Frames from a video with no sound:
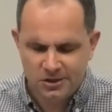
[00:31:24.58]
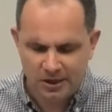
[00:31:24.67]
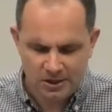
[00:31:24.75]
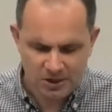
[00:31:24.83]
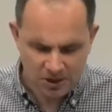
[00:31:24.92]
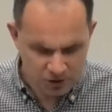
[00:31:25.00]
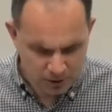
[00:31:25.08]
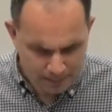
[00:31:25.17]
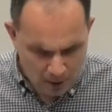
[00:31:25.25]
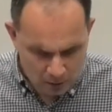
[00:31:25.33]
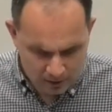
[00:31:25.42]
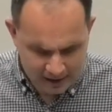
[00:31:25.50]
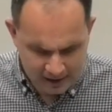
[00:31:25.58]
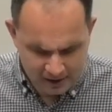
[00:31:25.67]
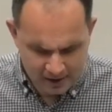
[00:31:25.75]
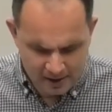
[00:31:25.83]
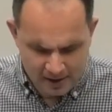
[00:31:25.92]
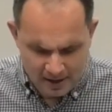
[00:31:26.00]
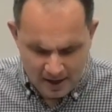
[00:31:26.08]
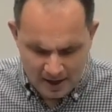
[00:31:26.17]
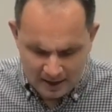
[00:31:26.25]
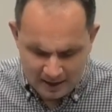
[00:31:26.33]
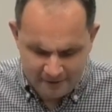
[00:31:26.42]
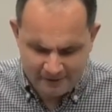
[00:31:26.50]
to continue to boldly
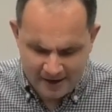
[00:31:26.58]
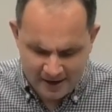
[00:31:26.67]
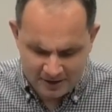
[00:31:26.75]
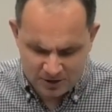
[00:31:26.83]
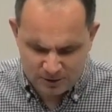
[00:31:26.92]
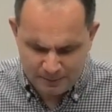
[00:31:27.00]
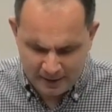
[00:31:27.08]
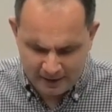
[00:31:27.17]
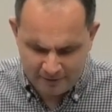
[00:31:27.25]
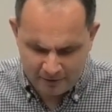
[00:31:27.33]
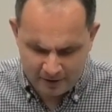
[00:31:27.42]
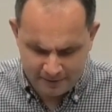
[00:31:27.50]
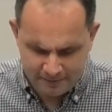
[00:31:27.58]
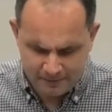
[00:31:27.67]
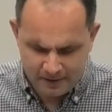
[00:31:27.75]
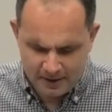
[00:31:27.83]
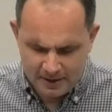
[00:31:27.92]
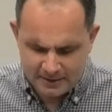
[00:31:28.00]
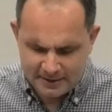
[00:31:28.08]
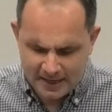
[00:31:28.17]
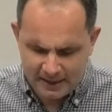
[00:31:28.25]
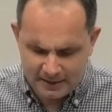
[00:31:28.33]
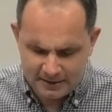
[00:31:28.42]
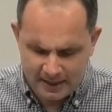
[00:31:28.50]
live and speak for him
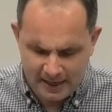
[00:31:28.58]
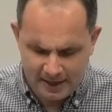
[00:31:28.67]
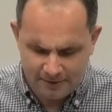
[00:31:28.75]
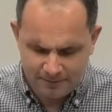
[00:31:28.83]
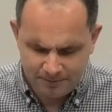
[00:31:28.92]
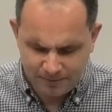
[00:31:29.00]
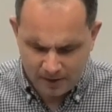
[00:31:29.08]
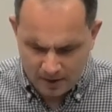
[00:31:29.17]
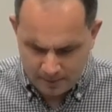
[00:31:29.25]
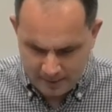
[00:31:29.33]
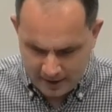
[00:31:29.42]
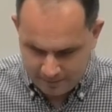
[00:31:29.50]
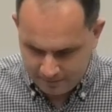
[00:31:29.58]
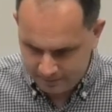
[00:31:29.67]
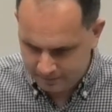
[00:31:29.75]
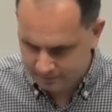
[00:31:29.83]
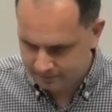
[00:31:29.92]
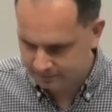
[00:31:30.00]
day in, day out. Amen.